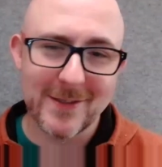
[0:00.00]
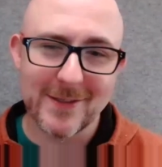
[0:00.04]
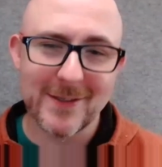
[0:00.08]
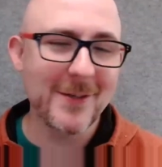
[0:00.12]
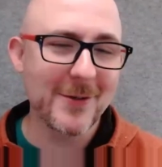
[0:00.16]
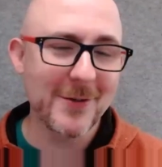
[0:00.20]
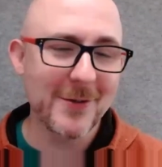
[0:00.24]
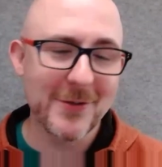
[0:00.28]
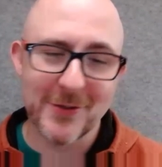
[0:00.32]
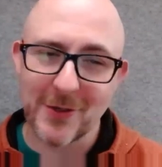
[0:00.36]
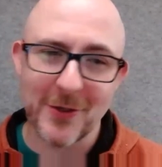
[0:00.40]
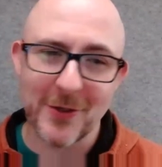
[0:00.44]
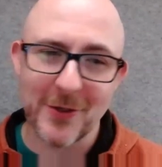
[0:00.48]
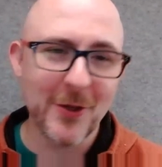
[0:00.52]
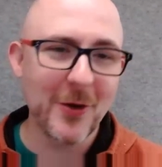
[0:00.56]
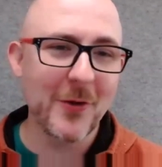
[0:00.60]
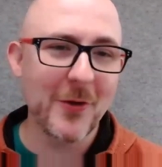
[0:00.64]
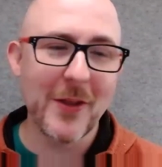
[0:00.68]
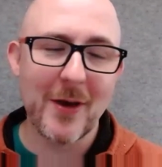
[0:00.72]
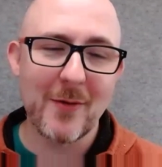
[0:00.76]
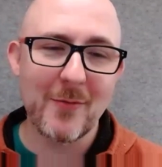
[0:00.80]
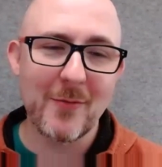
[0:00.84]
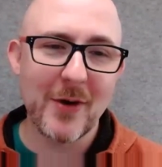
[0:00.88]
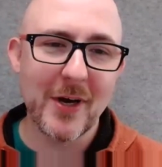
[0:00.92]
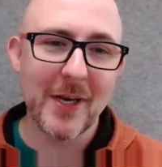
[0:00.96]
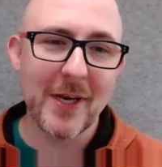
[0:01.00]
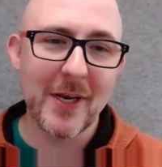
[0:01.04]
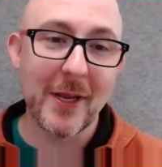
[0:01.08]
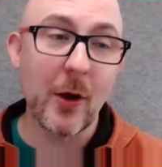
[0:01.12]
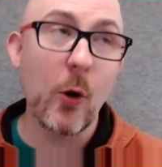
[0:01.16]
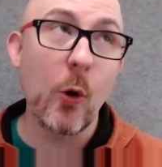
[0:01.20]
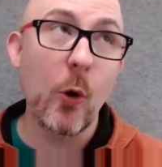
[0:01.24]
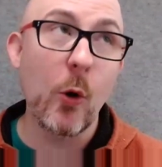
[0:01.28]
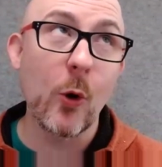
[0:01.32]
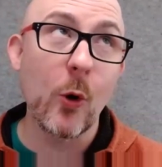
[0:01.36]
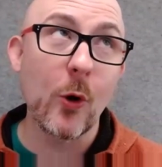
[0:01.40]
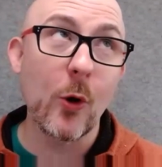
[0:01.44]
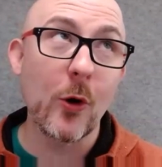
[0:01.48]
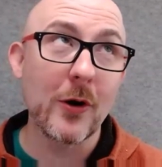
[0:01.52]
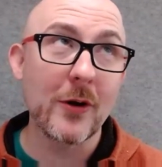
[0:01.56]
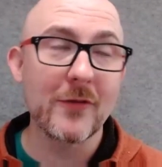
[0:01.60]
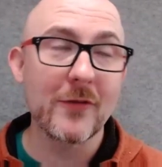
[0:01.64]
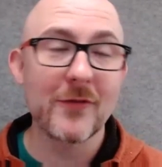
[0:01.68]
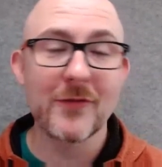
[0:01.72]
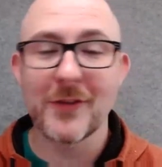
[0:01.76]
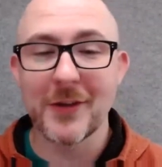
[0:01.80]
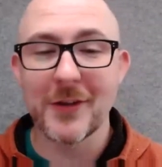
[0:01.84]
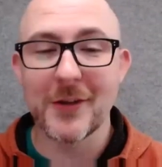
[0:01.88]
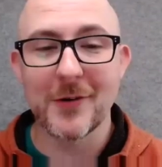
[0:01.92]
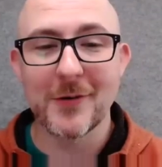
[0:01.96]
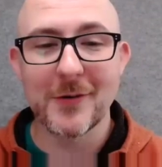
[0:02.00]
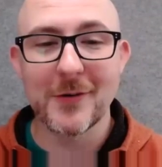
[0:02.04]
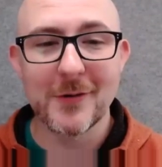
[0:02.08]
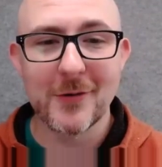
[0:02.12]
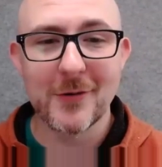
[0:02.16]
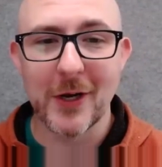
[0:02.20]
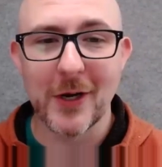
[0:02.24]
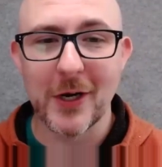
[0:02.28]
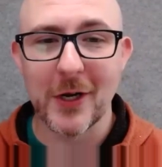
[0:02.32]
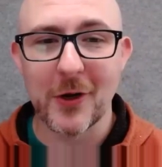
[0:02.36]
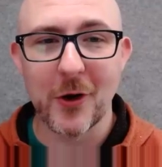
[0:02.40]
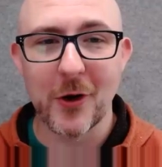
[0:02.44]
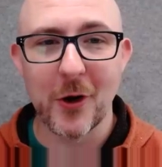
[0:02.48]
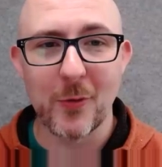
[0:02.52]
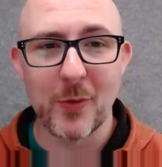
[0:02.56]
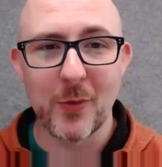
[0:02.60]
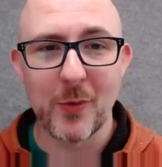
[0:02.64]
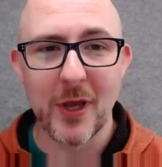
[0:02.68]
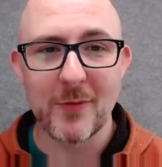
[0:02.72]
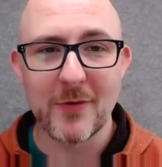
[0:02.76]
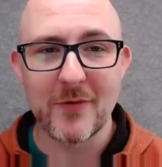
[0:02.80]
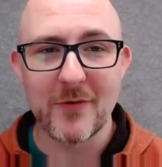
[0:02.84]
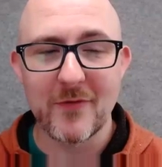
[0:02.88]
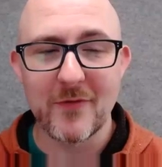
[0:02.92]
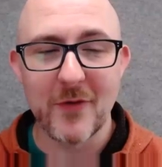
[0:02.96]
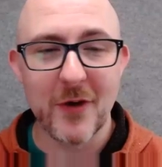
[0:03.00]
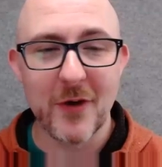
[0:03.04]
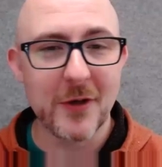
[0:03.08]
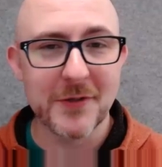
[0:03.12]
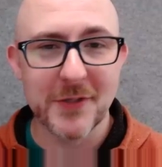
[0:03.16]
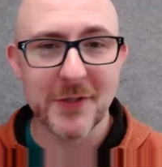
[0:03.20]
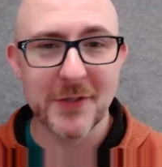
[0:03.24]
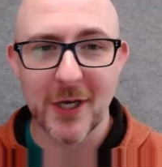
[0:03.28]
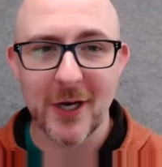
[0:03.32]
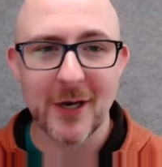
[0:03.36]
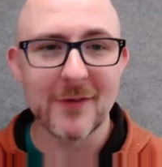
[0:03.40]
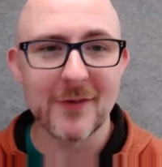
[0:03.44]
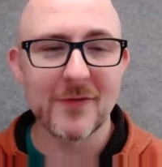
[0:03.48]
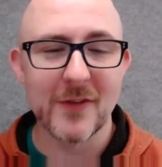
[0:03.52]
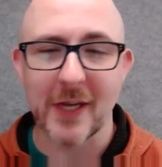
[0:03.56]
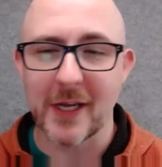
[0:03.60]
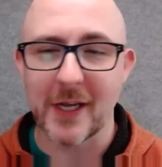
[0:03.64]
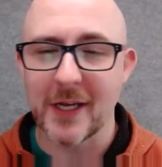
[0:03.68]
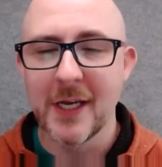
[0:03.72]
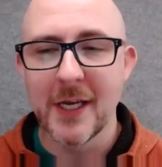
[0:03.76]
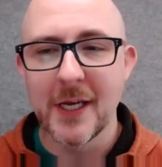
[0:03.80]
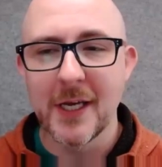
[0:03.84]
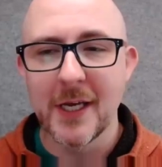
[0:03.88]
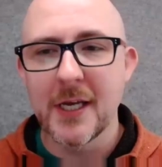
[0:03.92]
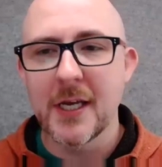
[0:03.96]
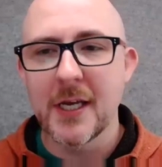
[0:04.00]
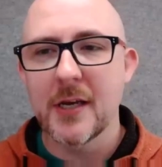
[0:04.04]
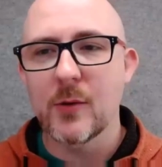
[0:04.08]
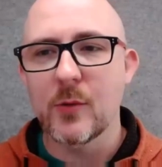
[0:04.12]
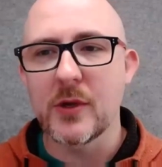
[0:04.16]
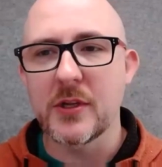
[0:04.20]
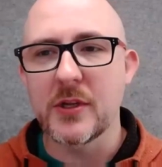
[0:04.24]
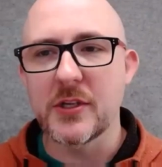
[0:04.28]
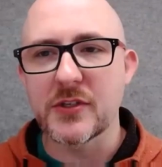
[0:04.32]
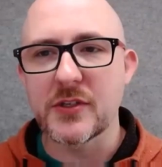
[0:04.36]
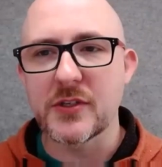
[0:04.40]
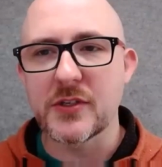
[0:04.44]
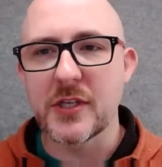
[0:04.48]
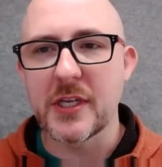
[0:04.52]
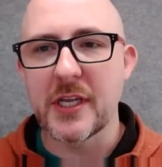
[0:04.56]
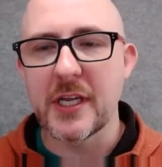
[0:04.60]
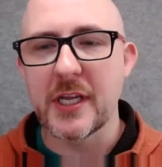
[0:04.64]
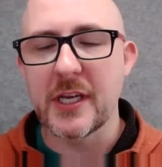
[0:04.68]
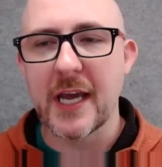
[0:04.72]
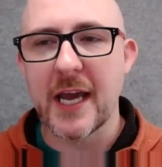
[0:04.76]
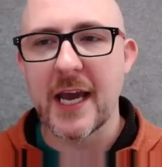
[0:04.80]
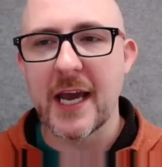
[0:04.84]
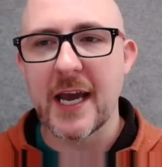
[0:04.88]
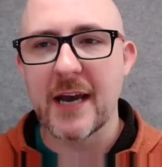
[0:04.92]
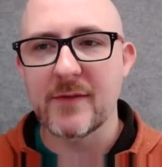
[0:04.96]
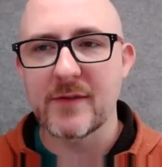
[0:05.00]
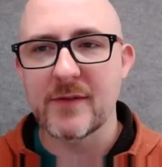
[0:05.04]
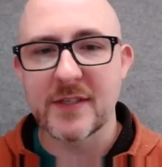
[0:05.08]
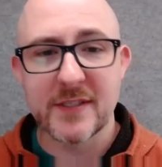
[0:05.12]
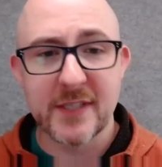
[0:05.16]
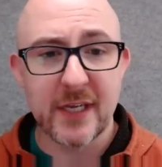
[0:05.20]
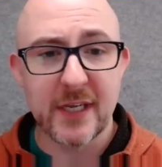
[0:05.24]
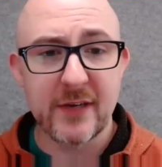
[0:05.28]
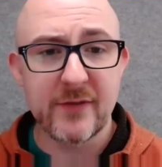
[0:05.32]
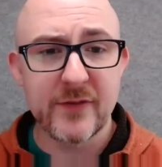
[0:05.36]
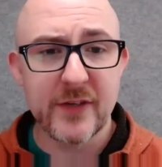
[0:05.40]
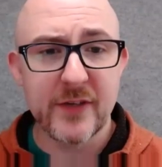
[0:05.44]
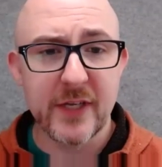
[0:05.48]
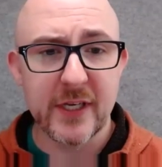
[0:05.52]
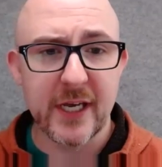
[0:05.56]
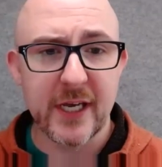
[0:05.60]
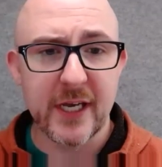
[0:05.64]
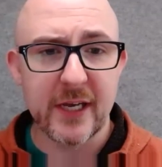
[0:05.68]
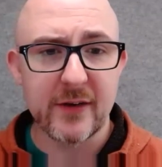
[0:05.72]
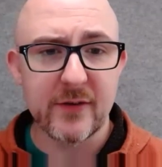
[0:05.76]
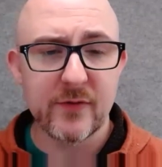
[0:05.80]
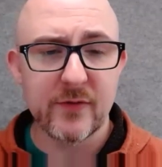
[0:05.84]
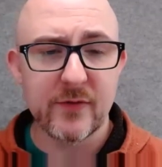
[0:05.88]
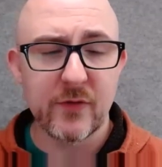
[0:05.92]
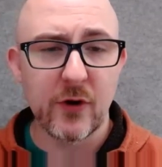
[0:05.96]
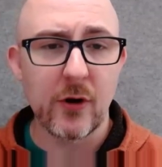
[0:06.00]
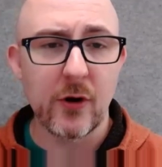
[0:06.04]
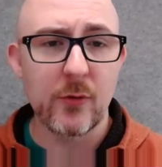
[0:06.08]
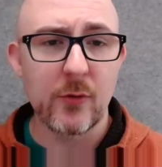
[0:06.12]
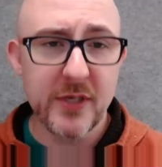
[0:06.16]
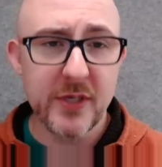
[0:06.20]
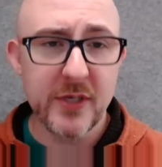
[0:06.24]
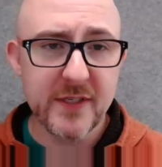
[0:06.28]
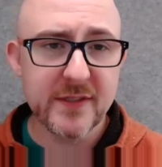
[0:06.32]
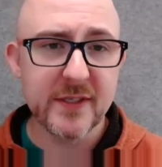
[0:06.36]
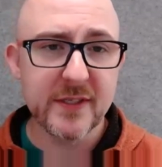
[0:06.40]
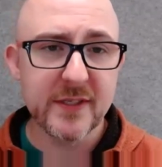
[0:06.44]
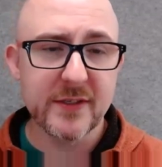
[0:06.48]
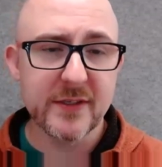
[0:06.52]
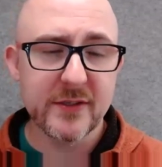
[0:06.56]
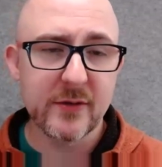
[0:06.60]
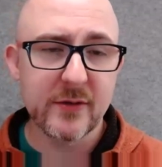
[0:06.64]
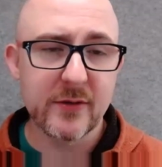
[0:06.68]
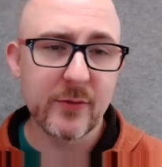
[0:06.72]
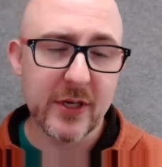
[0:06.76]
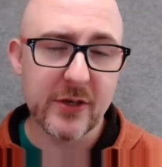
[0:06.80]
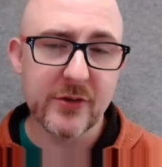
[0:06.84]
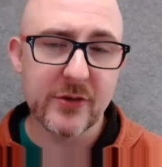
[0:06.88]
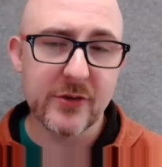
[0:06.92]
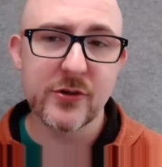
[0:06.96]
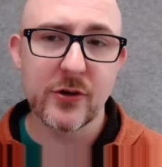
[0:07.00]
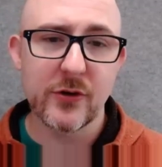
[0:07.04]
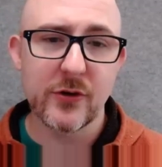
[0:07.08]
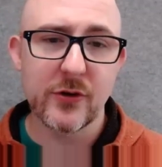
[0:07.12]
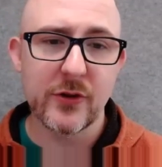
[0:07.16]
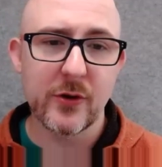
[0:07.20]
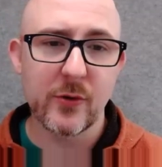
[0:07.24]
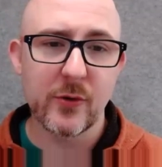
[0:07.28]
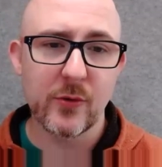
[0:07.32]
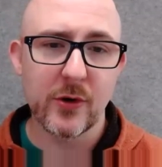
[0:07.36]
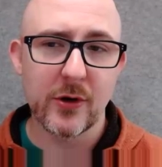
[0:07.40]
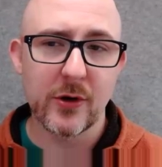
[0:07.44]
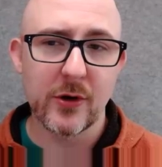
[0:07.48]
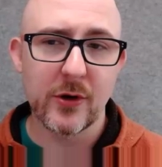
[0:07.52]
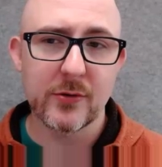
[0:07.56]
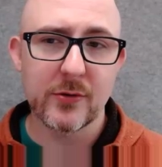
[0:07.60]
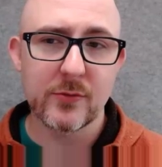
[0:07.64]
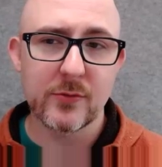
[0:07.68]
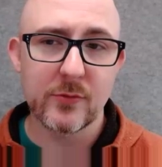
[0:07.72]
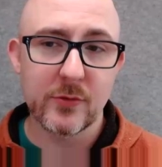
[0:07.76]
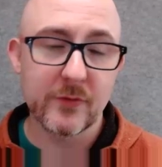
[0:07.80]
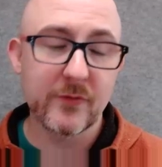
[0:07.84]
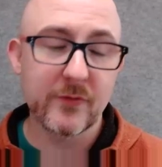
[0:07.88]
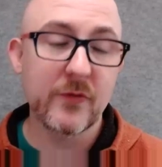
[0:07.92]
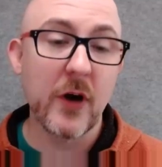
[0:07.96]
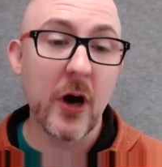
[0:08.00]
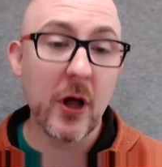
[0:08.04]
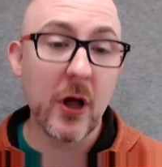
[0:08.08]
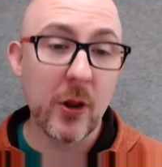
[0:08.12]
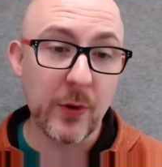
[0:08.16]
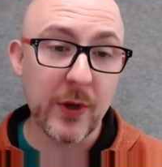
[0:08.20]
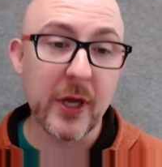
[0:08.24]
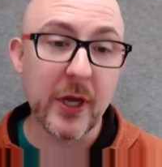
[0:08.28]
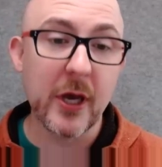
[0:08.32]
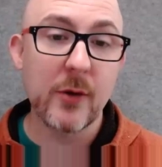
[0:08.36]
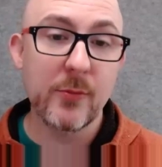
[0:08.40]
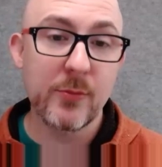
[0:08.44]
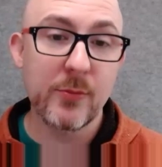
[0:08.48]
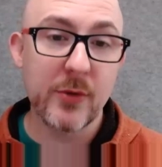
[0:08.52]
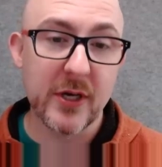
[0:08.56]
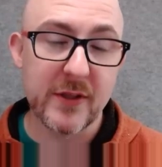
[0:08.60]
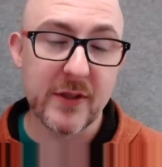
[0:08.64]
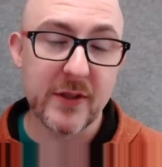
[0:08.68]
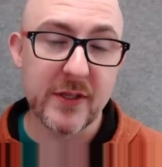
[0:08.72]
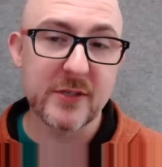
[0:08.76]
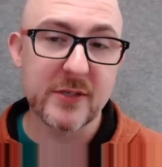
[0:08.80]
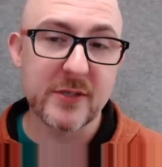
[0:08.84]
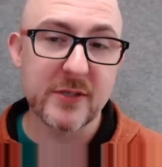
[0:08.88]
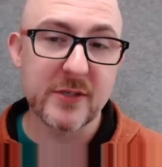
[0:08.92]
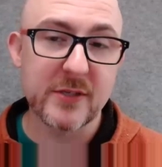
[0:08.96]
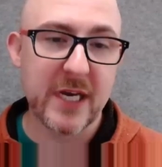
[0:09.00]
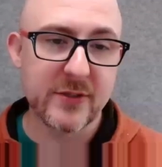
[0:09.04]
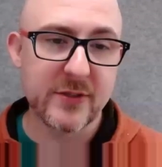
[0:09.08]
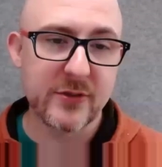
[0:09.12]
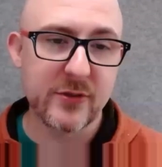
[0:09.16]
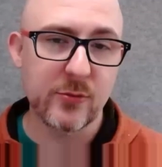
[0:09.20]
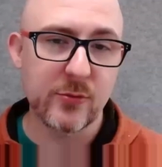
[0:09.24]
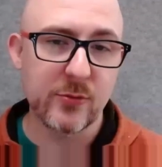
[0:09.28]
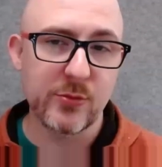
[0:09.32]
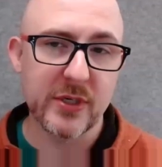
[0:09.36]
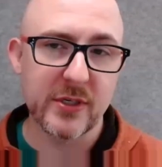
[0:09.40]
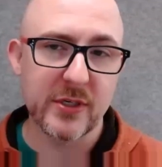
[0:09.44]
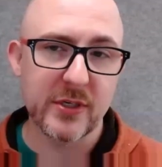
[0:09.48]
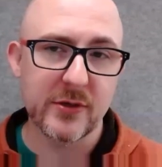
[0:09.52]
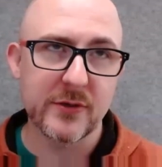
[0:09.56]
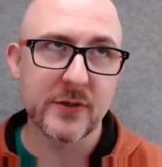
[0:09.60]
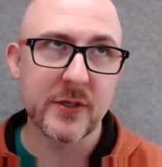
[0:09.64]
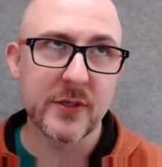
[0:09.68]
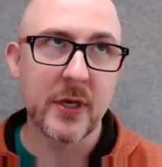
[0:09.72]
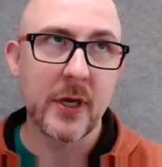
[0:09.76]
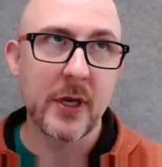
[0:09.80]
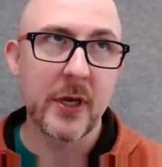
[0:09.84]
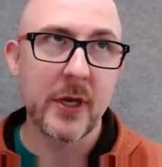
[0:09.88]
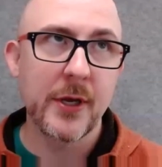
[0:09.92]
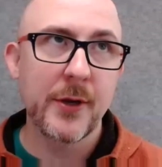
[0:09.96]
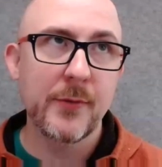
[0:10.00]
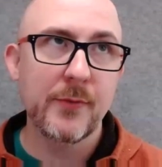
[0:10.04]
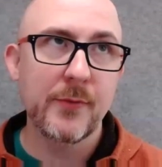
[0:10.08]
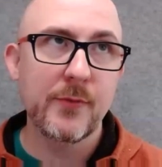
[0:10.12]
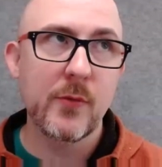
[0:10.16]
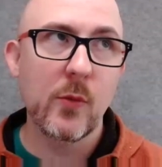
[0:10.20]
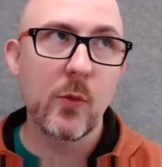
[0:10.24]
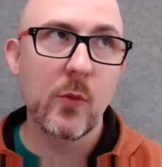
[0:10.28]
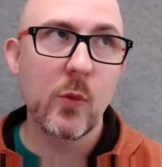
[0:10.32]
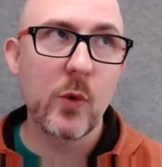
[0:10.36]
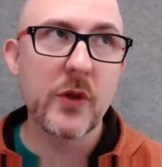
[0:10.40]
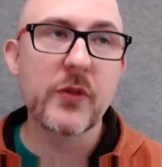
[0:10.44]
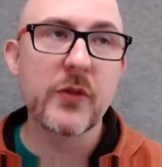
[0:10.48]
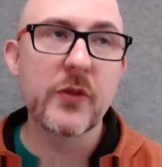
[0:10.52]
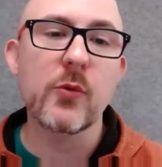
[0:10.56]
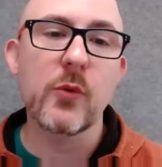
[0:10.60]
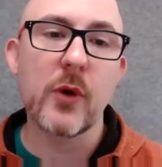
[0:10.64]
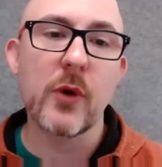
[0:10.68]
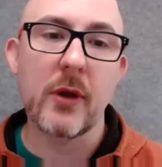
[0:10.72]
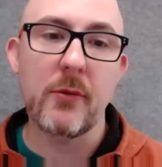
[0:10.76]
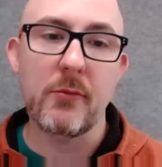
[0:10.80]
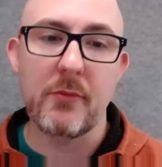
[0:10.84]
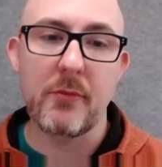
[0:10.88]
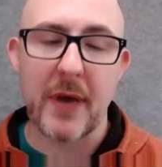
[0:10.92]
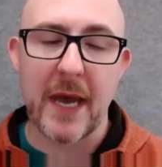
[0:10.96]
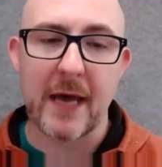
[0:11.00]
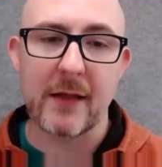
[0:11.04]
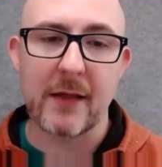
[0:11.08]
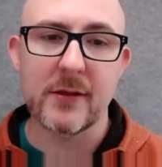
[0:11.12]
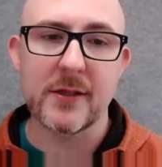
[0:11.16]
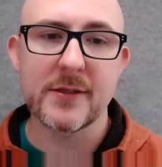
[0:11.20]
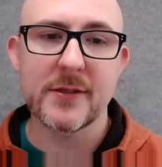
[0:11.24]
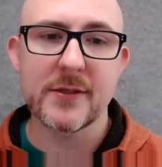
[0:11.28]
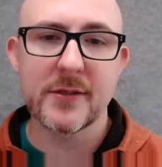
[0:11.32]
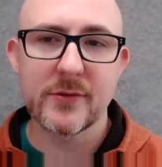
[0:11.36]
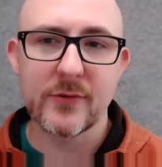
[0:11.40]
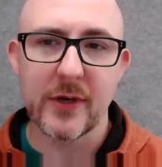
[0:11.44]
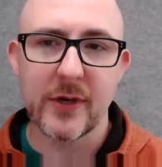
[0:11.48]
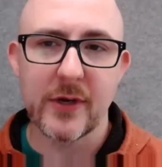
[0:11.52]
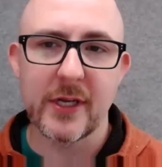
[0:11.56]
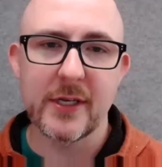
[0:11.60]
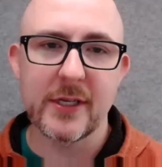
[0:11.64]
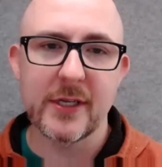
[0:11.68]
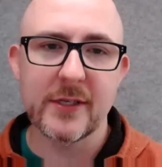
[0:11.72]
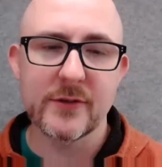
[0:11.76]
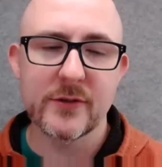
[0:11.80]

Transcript: You're still owed that money. Or if, credit card payment falls off, like we just need to have a safety net for our business to make sure that we're following up on these past due bills with the right balance, right?